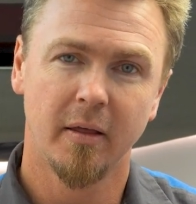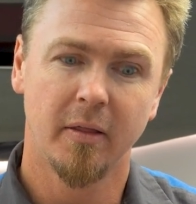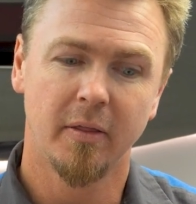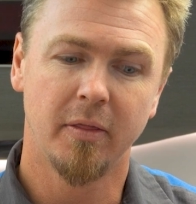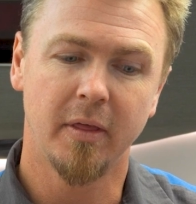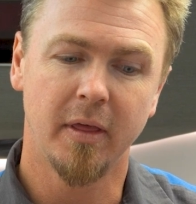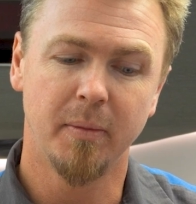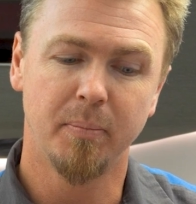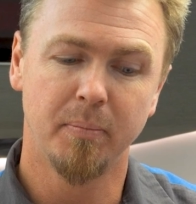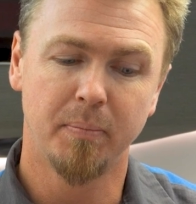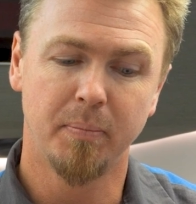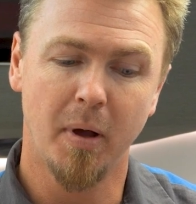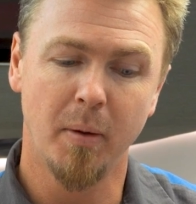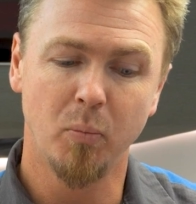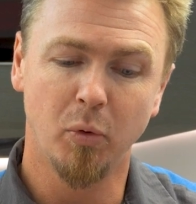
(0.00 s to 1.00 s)
The
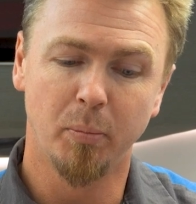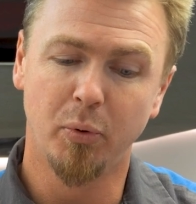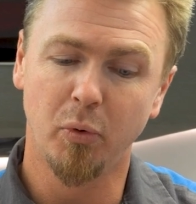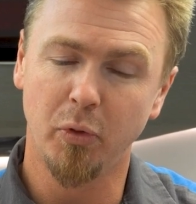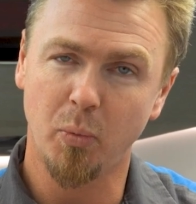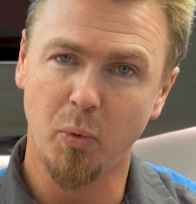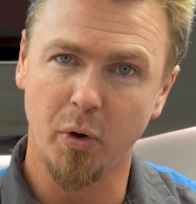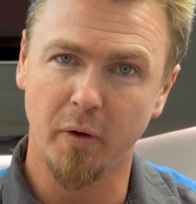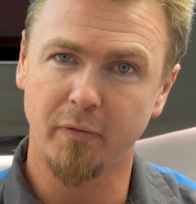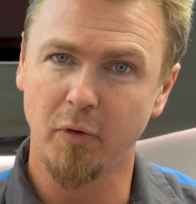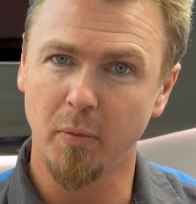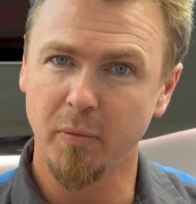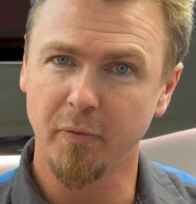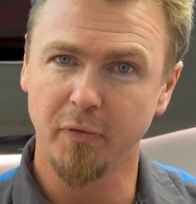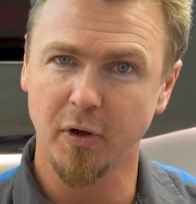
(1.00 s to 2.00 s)
pump will pull the water
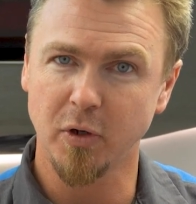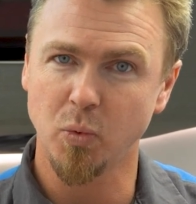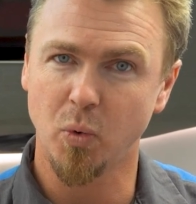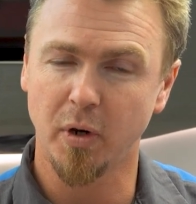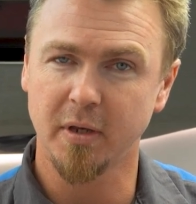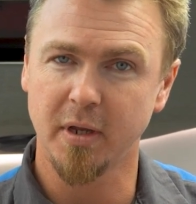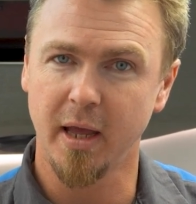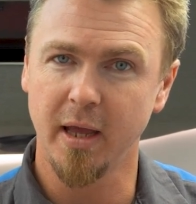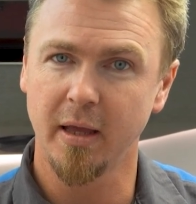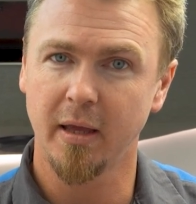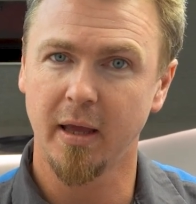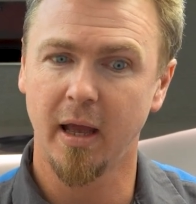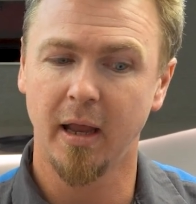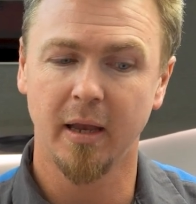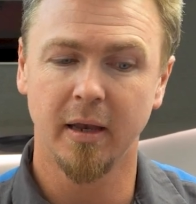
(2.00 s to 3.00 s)
from the freshwater
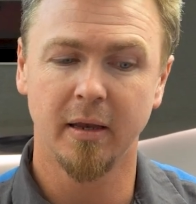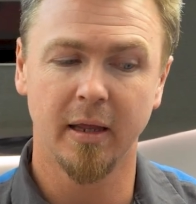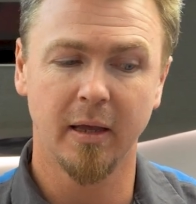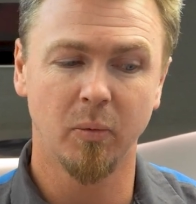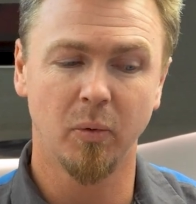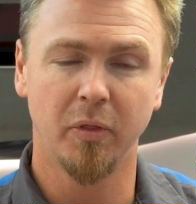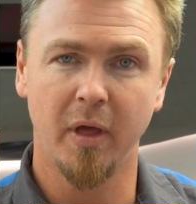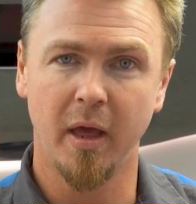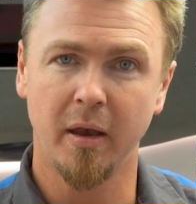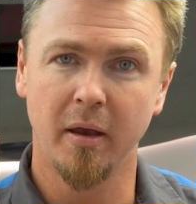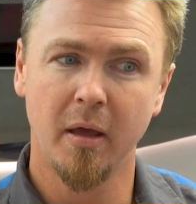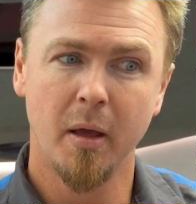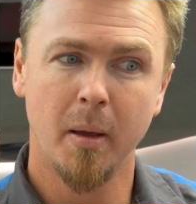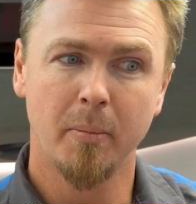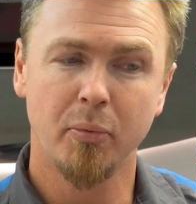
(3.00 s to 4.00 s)
tank, and it will then
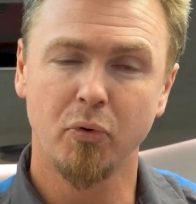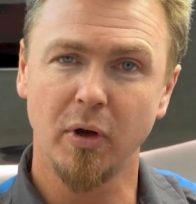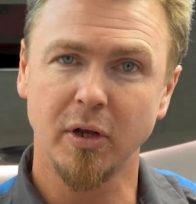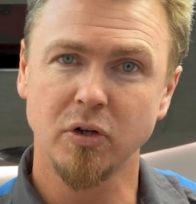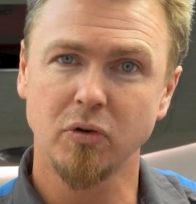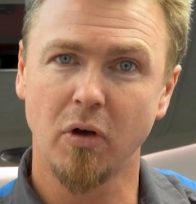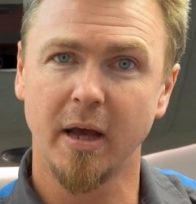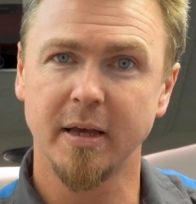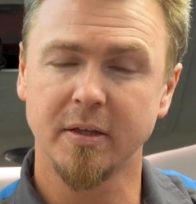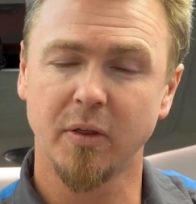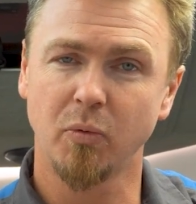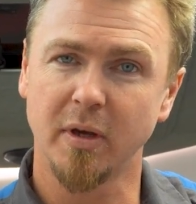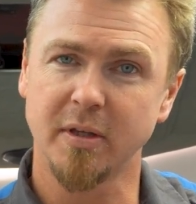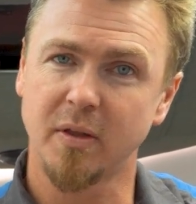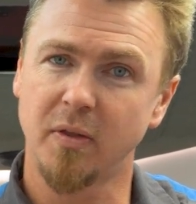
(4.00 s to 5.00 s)
pressurize
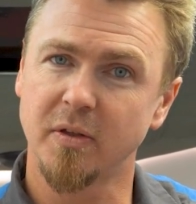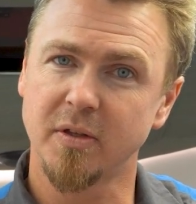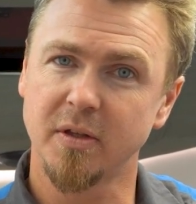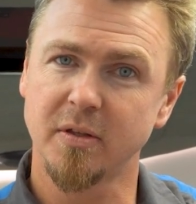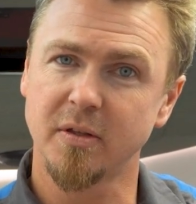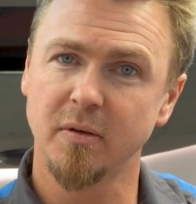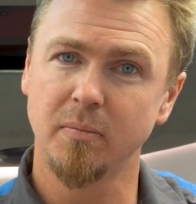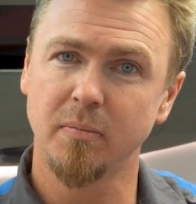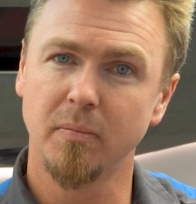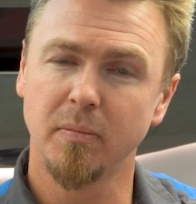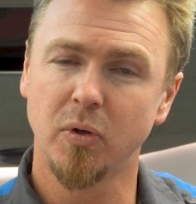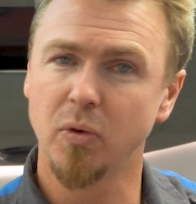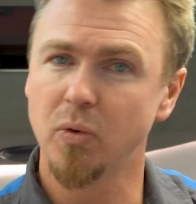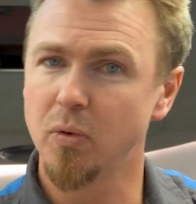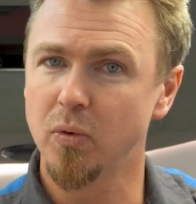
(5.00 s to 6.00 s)
the rest of the system
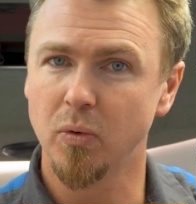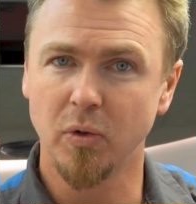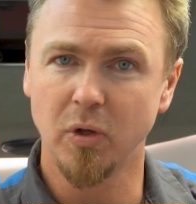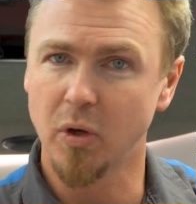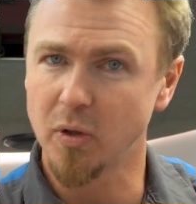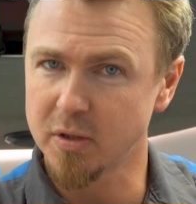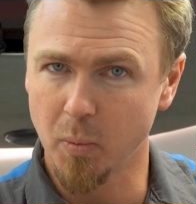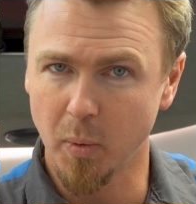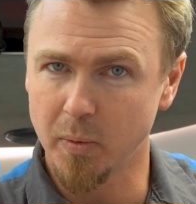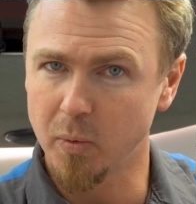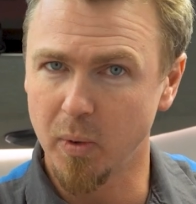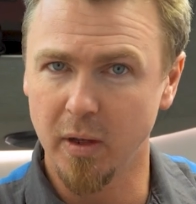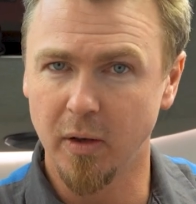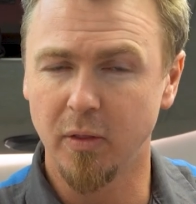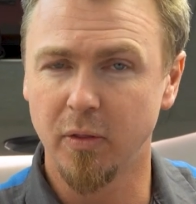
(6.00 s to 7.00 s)
to, somewhere
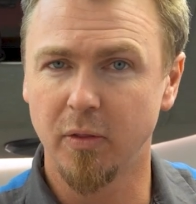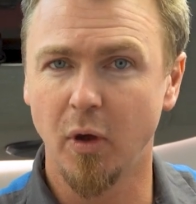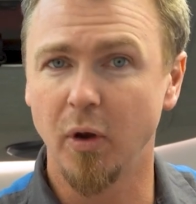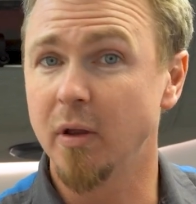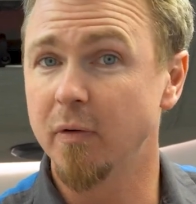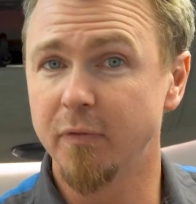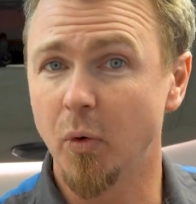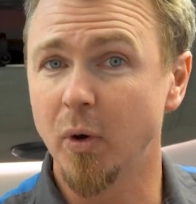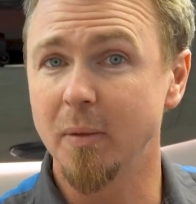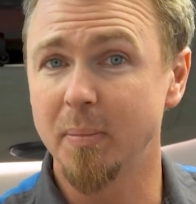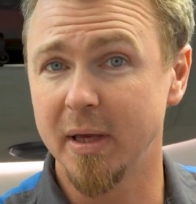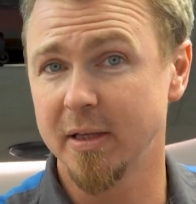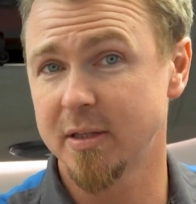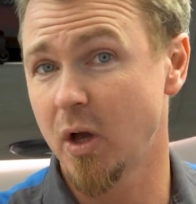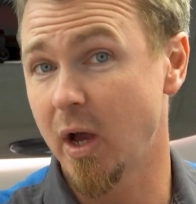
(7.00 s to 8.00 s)
between 30 and
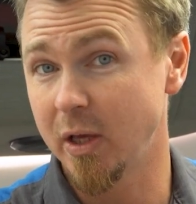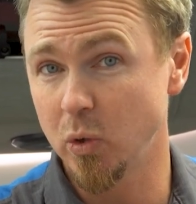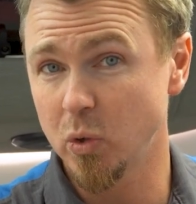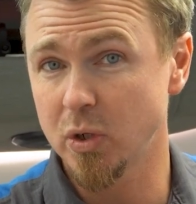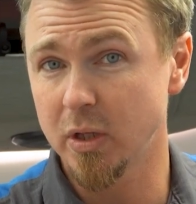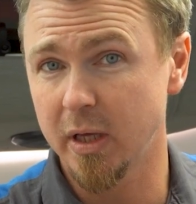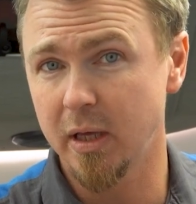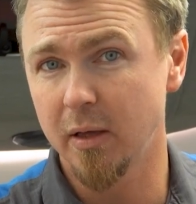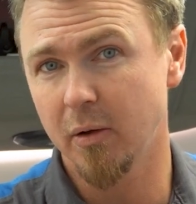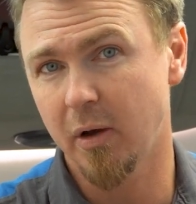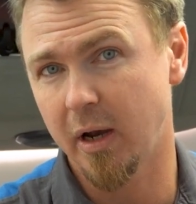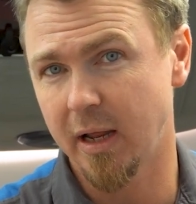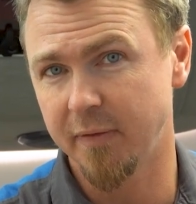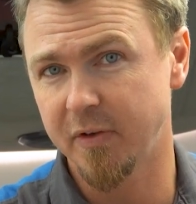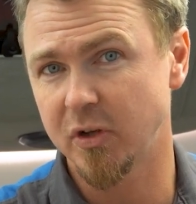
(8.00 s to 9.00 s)
40 psi usually.
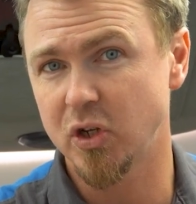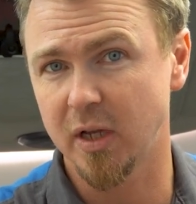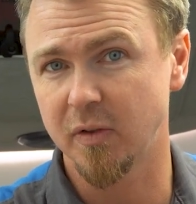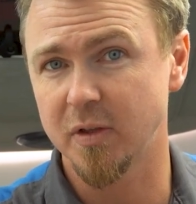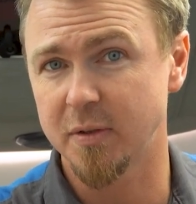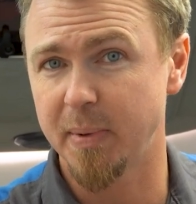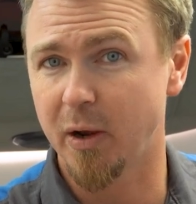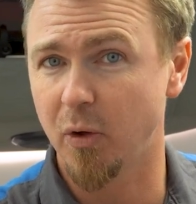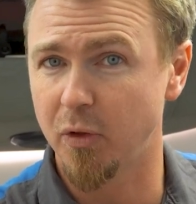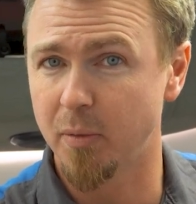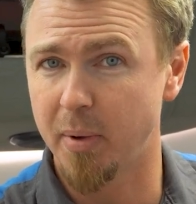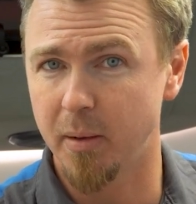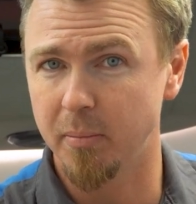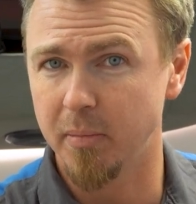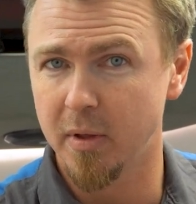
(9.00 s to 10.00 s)
I'd have to check the spec on the
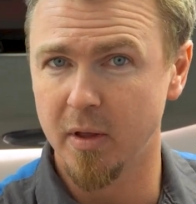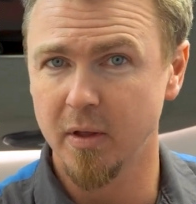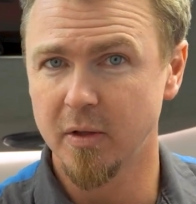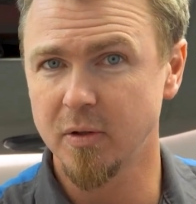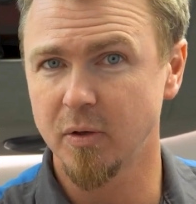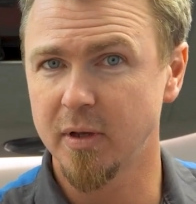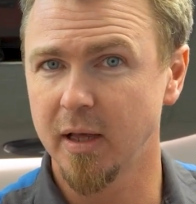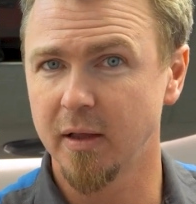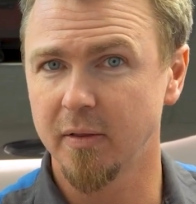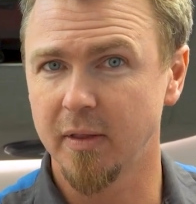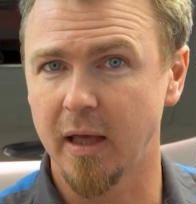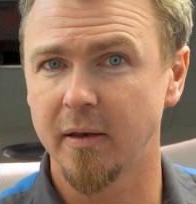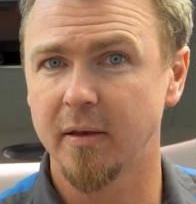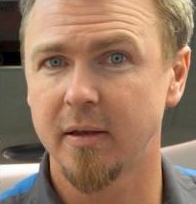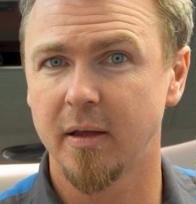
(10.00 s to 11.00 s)
pump, so take
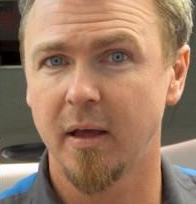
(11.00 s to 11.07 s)
that